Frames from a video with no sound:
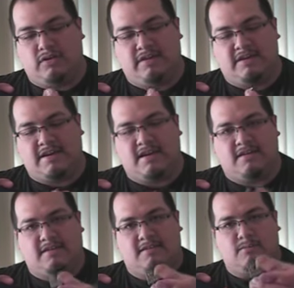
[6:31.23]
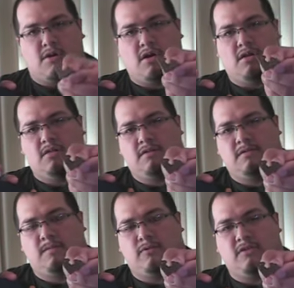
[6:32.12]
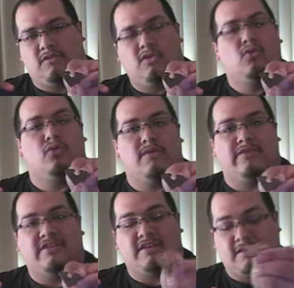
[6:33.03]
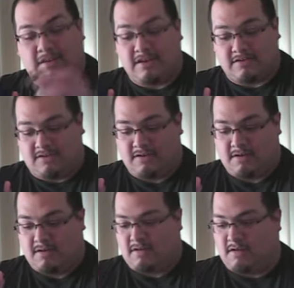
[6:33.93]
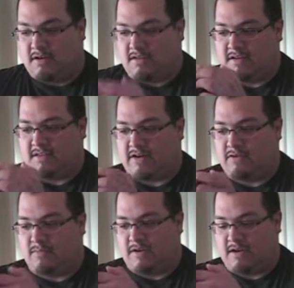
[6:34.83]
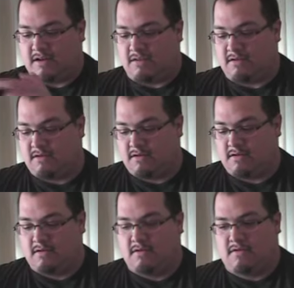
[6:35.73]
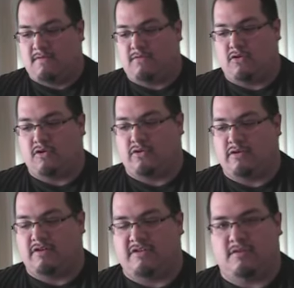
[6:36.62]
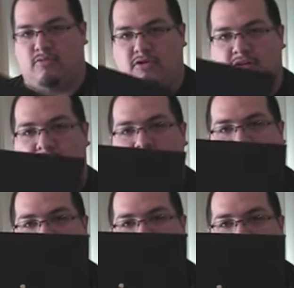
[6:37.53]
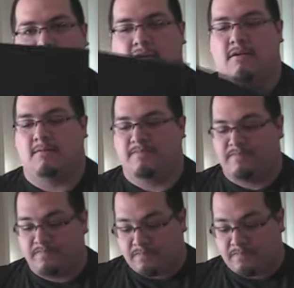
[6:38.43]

they're really kind of small to put 2 rivets in each. And then that would be on 4 corners of the book here.